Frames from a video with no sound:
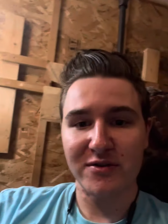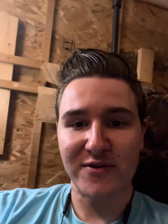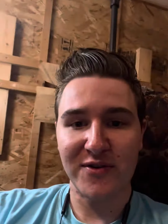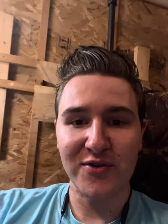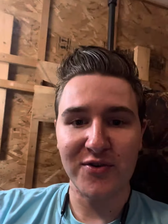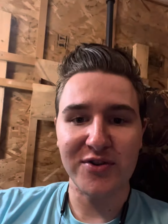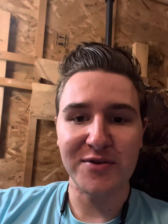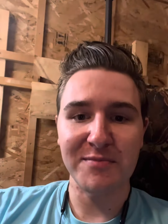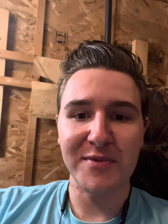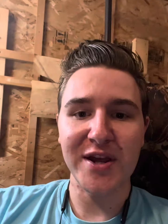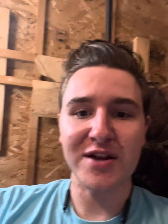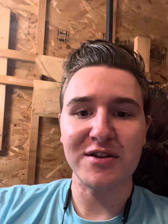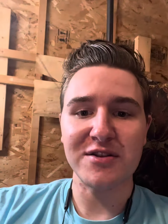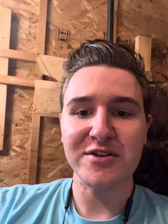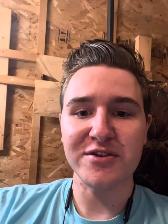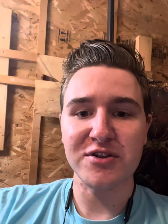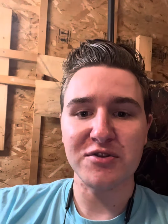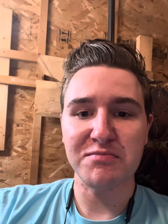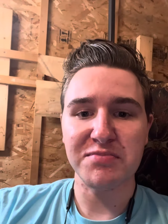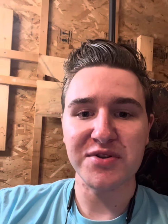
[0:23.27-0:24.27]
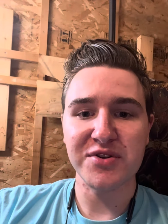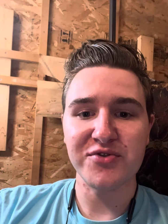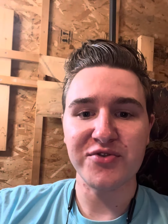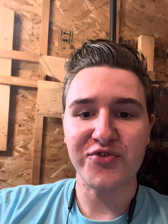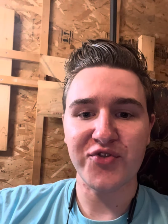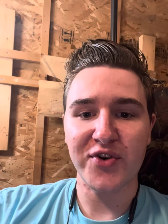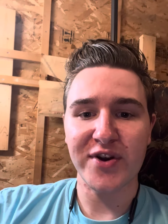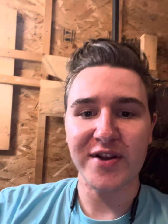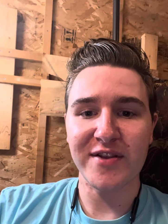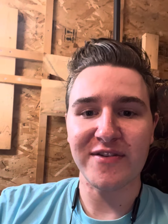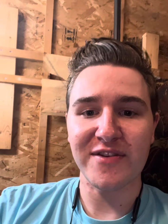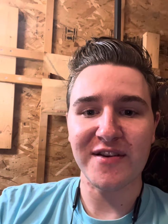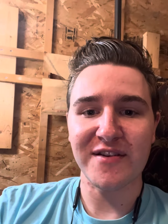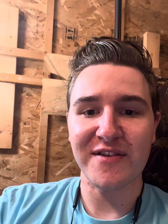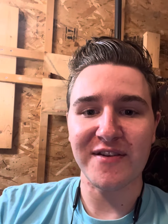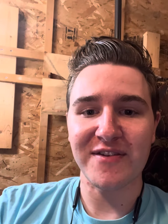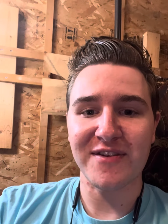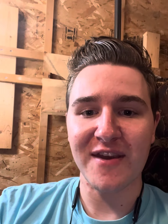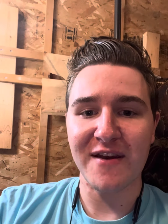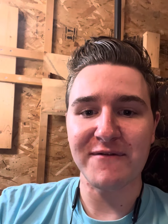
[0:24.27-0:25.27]
too, to make Little Blue Train
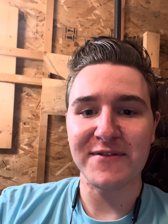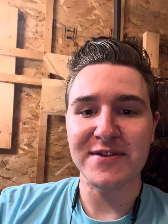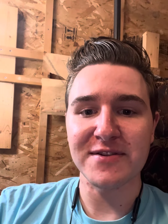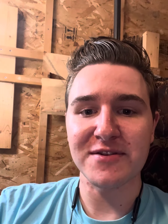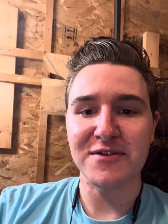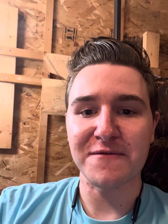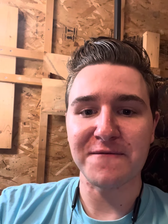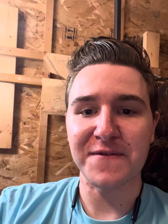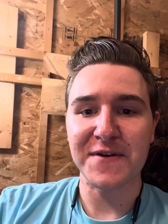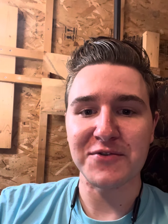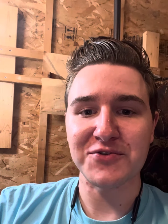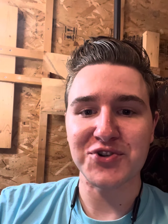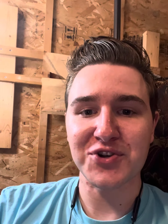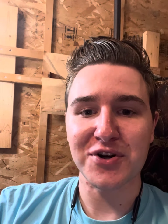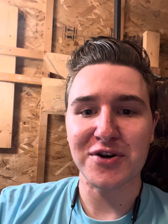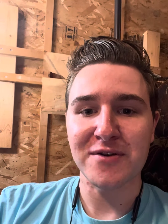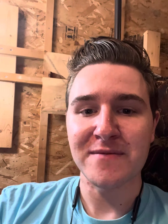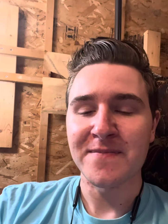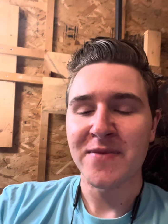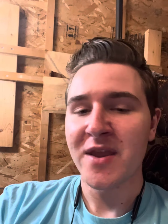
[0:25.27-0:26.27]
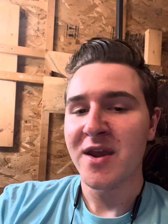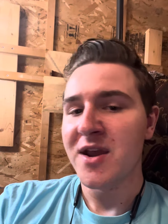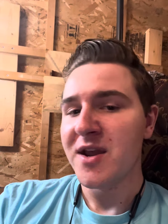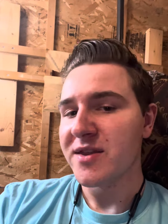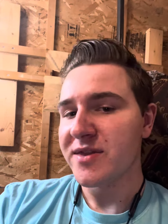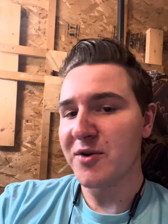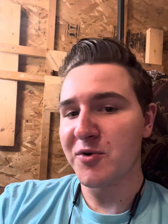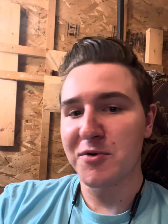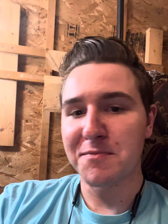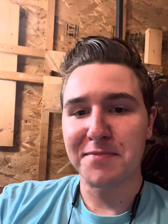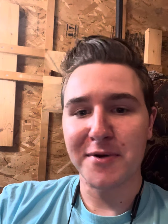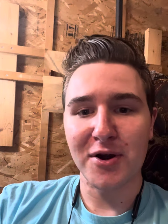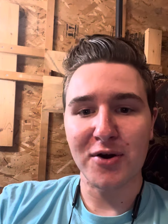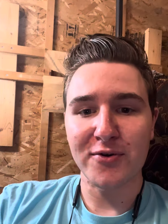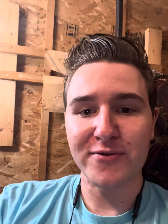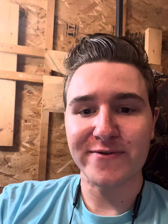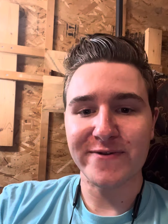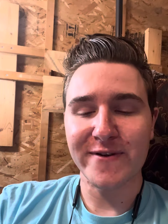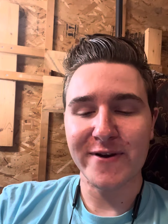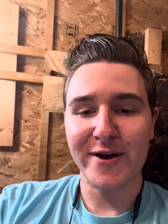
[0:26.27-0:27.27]
67 in the future. They were
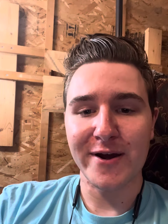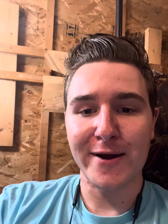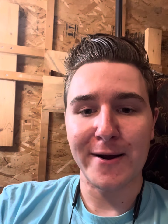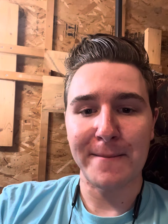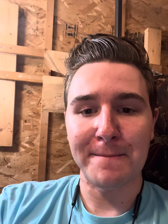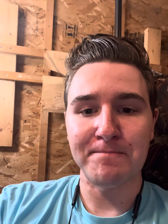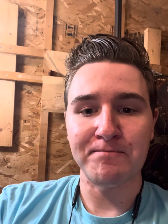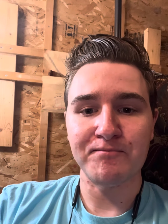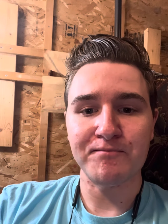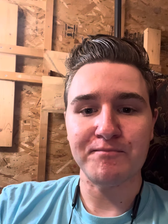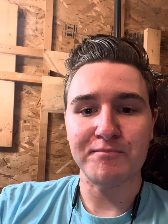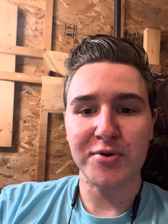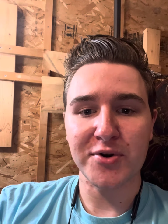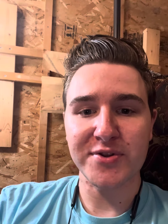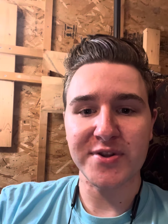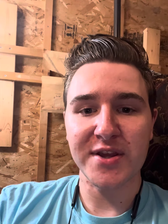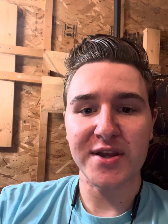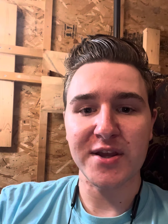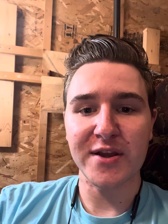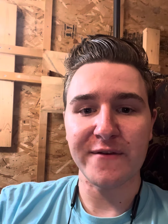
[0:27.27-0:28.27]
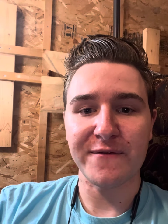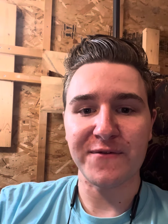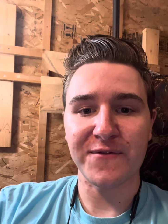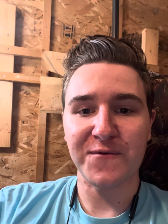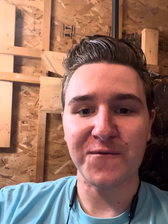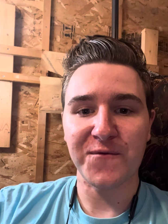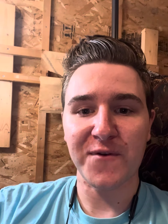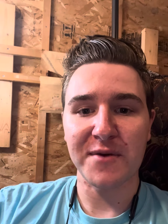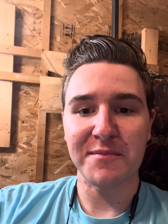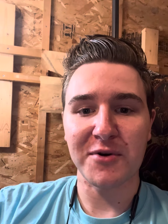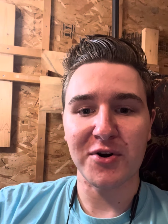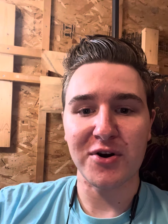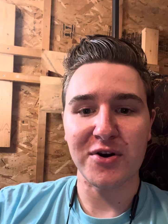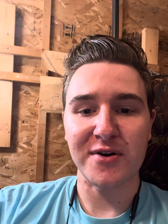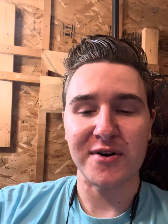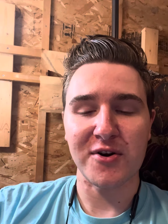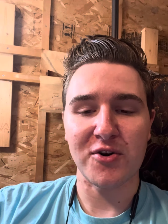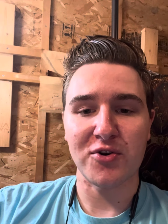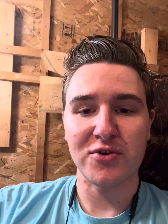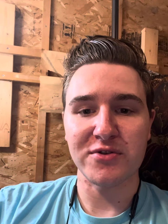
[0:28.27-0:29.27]
both birthday gifts from
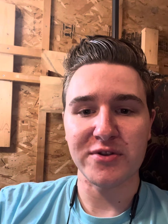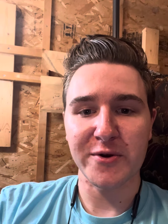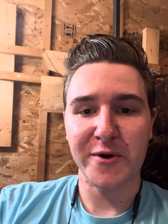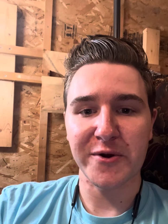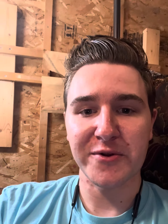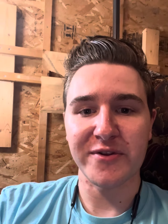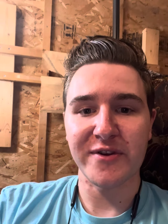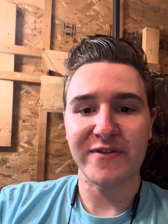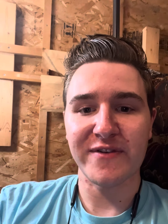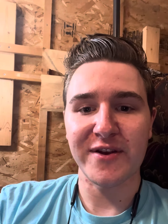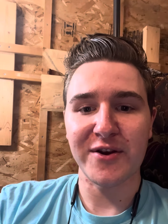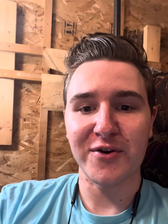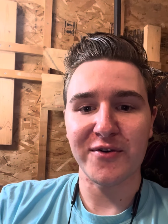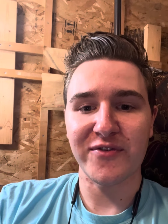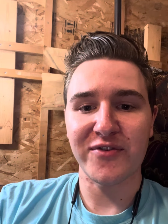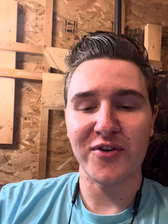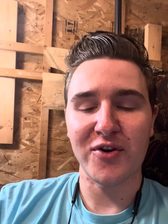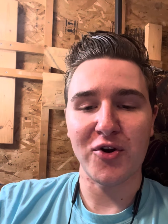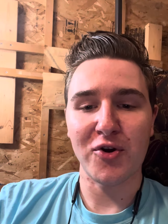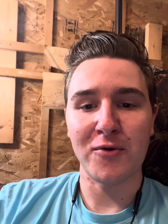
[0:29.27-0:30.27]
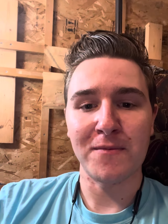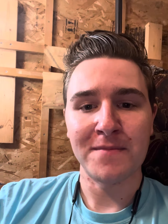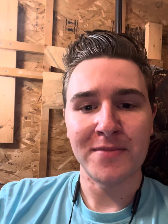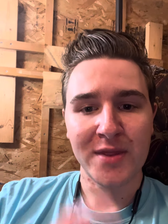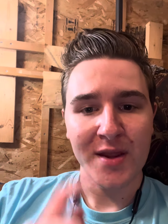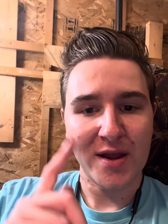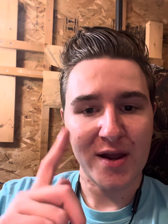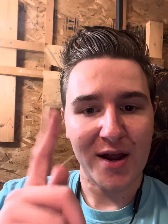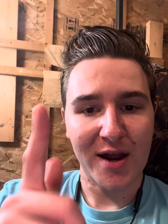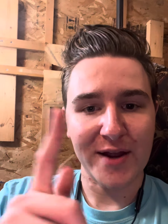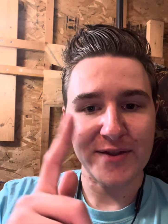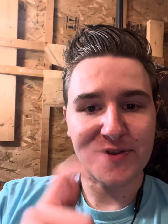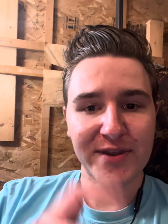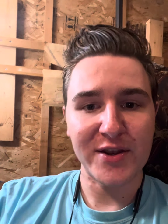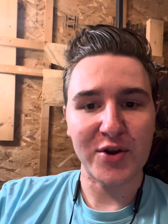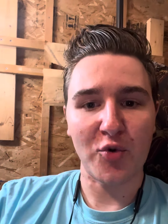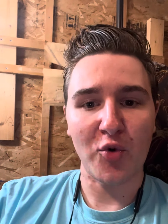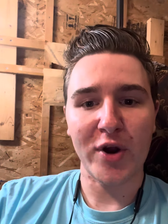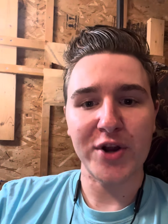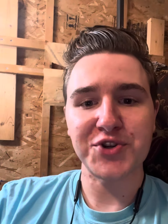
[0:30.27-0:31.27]
her earlier this year, so I
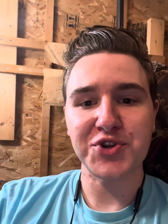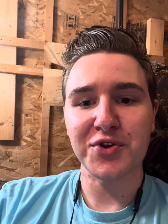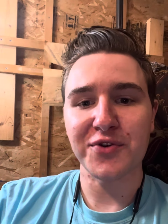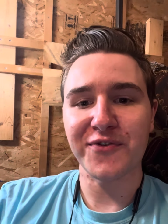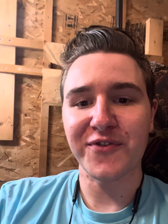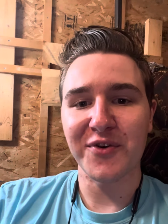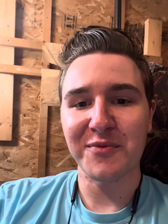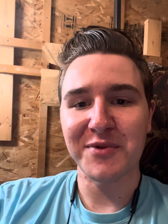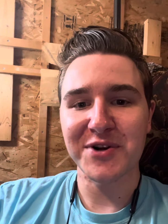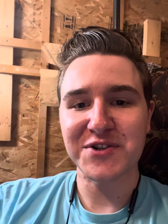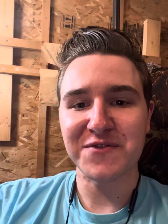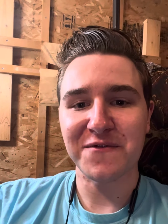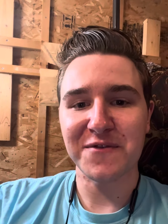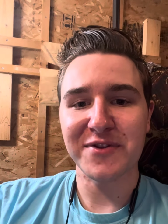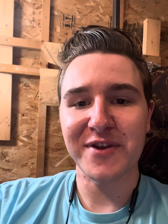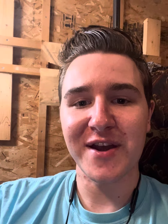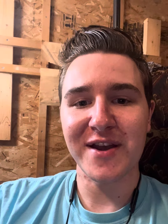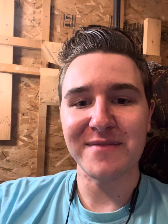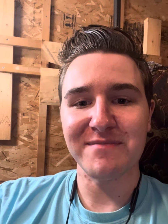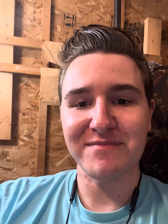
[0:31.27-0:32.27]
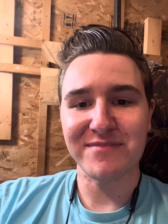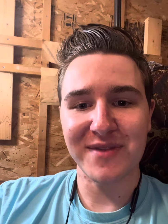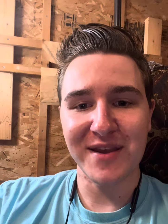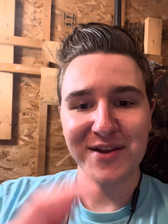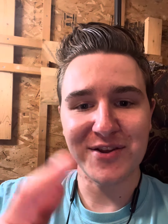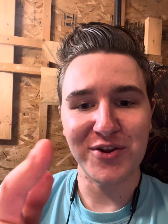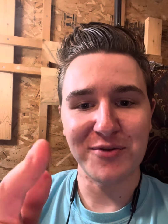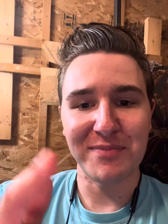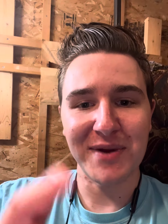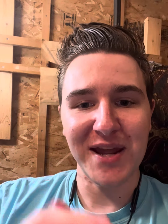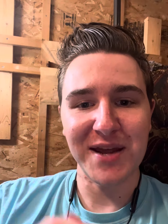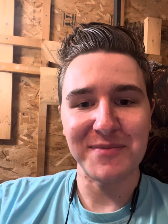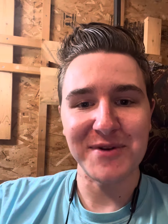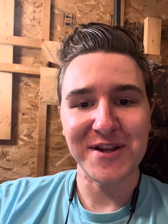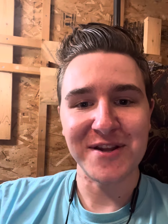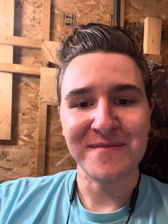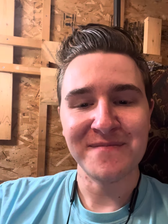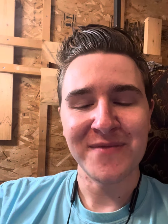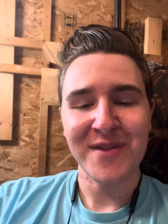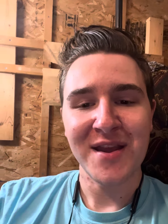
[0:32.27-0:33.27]
thank Rachel so much for that. Thank you, baby.